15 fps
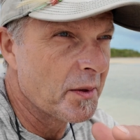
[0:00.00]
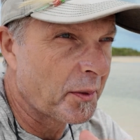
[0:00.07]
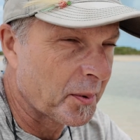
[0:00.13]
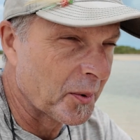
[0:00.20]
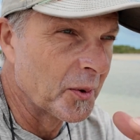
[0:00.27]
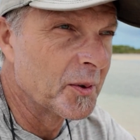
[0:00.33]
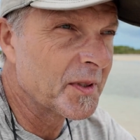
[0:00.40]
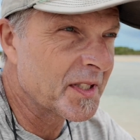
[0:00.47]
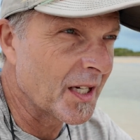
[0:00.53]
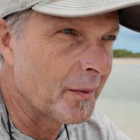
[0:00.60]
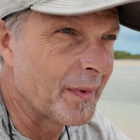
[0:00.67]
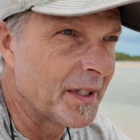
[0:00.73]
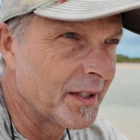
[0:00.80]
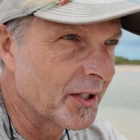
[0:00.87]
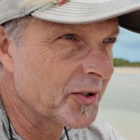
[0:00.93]
Through
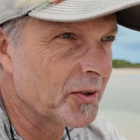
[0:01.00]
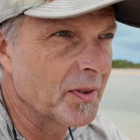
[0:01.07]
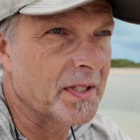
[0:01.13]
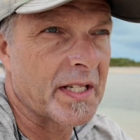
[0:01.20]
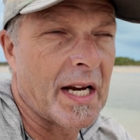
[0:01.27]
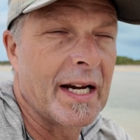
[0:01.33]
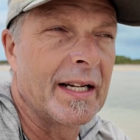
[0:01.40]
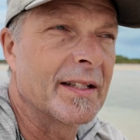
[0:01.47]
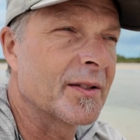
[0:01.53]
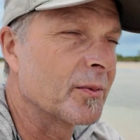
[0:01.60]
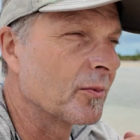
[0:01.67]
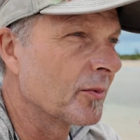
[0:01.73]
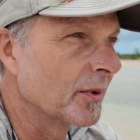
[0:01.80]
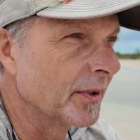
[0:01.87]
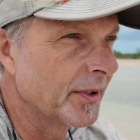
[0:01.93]
some additional science,
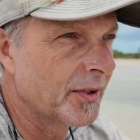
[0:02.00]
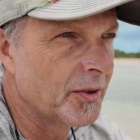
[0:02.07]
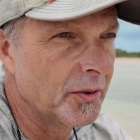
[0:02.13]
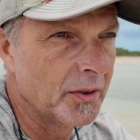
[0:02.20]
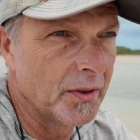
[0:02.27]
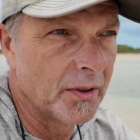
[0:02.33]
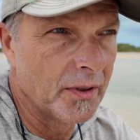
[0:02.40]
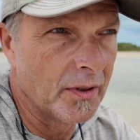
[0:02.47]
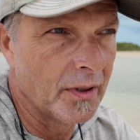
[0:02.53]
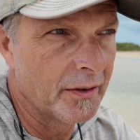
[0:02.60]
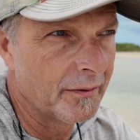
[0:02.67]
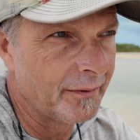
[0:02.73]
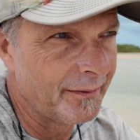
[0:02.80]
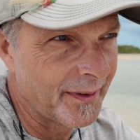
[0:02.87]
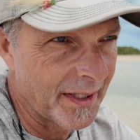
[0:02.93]
some really cool
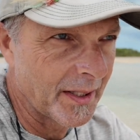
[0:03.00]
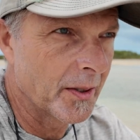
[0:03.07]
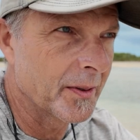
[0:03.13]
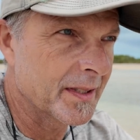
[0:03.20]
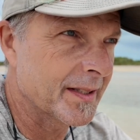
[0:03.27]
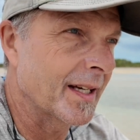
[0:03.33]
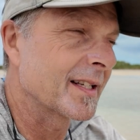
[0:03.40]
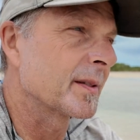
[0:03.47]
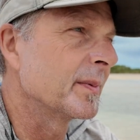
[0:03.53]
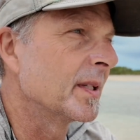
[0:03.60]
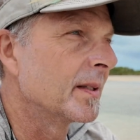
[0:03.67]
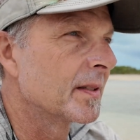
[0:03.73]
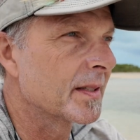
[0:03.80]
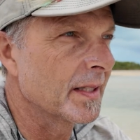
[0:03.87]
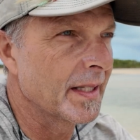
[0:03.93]
video
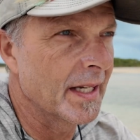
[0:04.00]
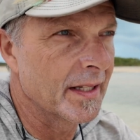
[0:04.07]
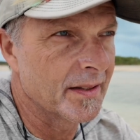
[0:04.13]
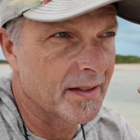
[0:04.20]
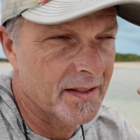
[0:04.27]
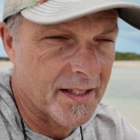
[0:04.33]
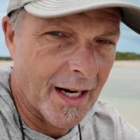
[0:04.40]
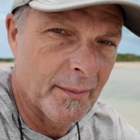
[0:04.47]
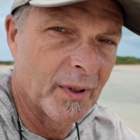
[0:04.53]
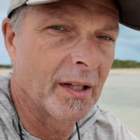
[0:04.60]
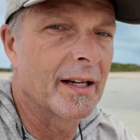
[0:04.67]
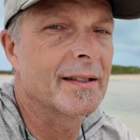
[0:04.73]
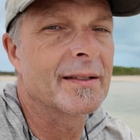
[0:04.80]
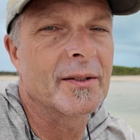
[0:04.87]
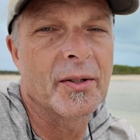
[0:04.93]
assessments, and then stable
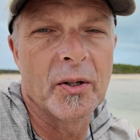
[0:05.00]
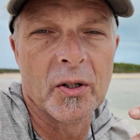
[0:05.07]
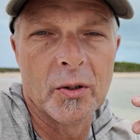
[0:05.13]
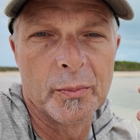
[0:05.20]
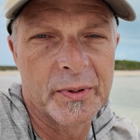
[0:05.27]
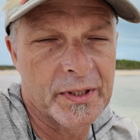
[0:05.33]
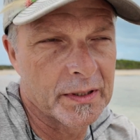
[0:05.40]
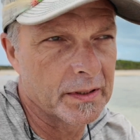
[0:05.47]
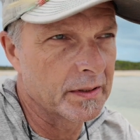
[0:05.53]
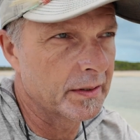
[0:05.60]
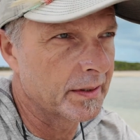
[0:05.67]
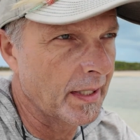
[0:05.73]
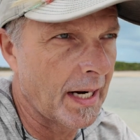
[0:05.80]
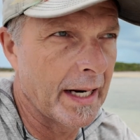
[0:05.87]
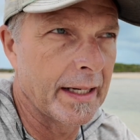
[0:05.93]
isotopes
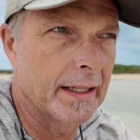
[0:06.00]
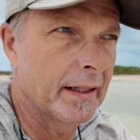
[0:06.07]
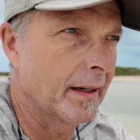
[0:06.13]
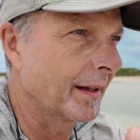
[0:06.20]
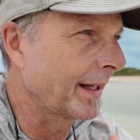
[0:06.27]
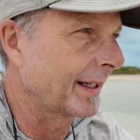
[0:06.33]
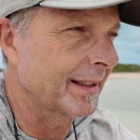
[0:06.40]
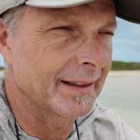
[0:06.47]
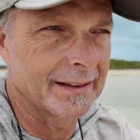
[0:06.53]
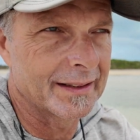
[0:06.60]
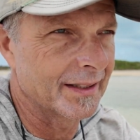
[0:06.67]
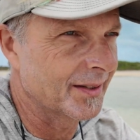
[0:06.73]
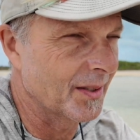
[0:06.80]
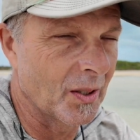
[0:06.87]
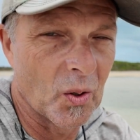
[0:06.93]
and diet,
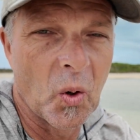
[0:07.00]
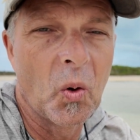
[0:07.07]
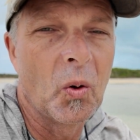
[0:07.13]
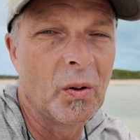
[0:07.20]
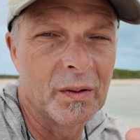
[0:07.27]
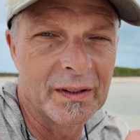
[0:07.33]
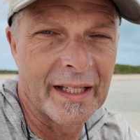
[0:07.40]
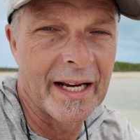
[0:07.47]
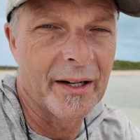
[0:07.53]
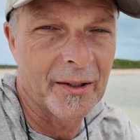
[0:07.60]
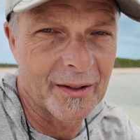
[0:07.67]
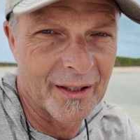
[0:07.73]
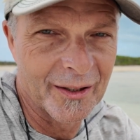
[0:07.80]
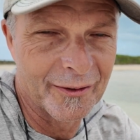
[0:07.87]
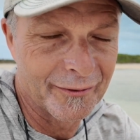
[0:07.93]
just a whole
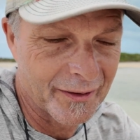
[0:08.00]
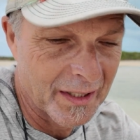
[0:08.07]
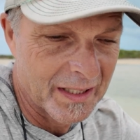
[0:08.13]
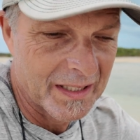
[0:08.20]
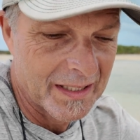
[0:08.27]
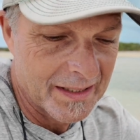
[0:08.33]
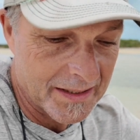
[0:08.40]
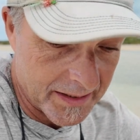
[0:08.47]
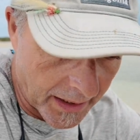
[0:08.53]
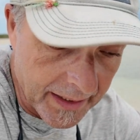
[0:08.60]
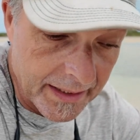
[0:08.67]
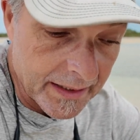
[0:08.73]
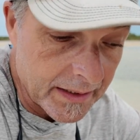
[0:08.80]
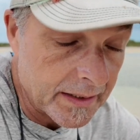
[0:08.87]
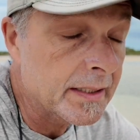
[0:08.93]
layer of
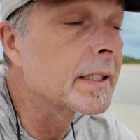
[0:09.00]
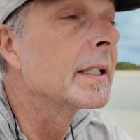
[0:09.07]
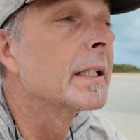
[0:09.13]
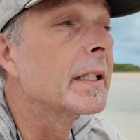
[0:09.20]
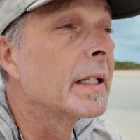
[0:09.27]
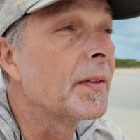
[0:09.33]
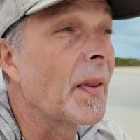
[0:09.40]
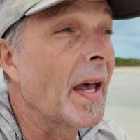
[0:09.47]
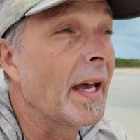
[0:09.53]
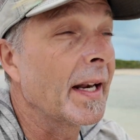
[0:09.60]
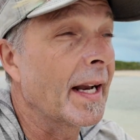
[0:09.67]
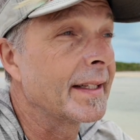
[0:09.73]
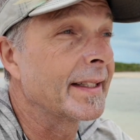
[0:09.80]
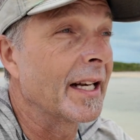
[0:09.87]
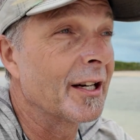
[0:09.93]
studies
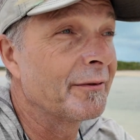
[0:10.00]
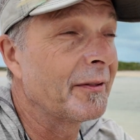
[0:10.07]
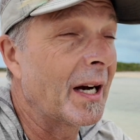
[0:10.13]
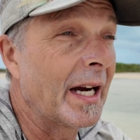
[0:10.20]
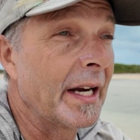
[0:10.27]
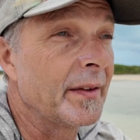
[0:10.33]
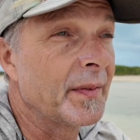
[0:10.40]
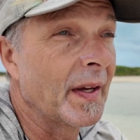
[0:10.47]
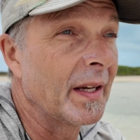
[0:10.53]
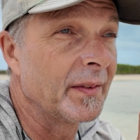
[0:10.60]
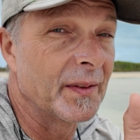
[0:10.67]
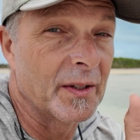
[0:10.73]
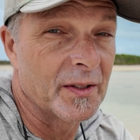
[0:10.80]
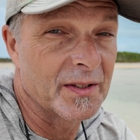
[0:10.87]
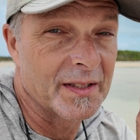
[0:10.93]
that identified
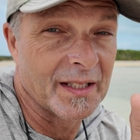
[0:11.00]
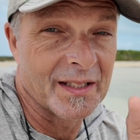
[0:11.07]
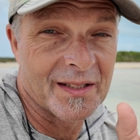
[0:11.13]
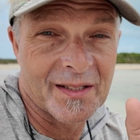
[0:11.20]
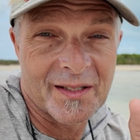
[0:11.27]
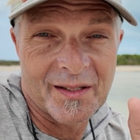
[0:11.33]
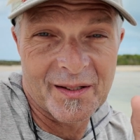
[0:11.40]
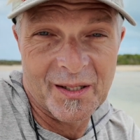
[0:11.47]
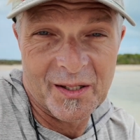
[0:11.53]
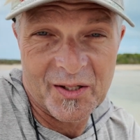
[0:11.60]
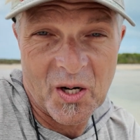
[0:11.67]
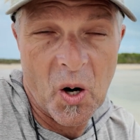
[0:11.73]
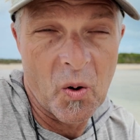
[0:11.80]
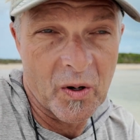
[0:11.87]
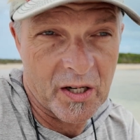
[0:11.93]
that there's this
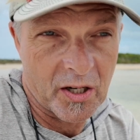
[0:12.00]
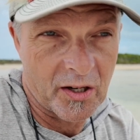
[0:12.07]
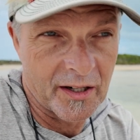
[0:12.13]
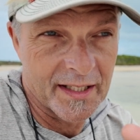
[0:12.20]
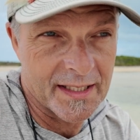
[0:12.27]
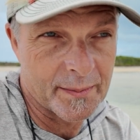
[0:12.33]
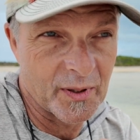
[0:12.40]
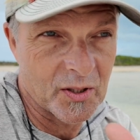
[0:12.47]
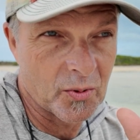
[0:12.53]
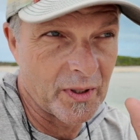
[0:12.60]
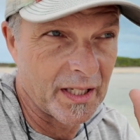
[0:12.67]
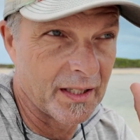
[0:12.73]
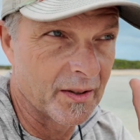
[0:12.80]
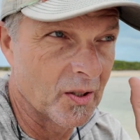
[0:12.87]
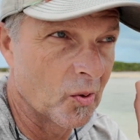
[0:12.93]
co-occurrence
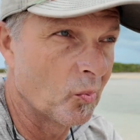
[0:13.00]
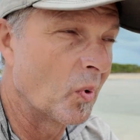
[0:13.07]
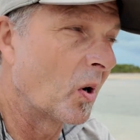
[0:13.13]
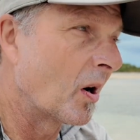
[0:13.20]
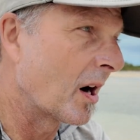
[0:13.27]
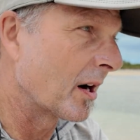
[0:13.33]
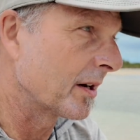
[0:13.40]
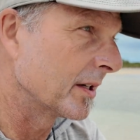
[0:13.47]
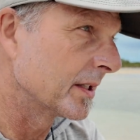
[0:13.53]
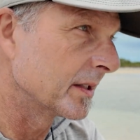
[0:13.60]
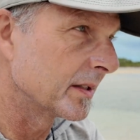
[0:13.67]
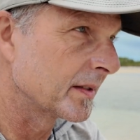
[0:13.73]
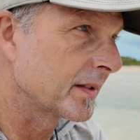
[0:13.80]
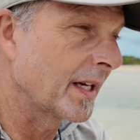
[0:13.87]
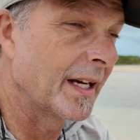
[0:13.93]
between the
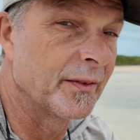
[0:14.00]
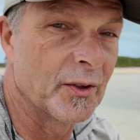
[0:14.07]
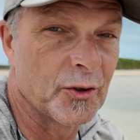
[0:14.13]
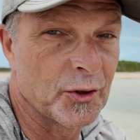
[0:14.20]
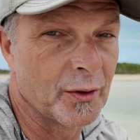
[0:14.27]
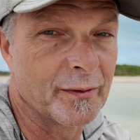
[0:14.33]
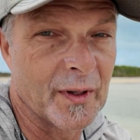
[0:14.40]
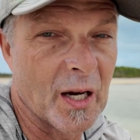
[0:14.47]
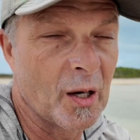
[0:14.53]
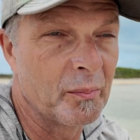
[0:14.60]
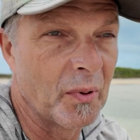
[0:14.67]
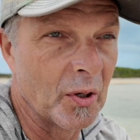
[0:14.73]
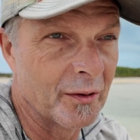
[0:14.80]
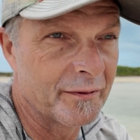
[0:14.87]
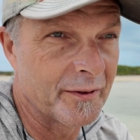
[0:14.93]
moharas and the juvenile
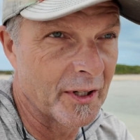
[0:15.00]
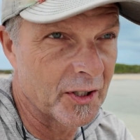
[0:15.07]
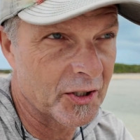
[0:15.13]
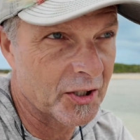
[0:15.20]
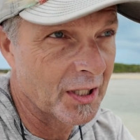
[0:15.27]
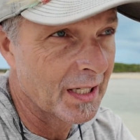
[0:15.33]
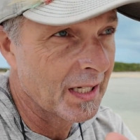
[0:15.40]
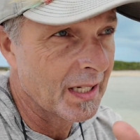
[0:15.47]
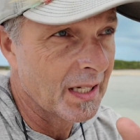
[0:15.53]
bonefish.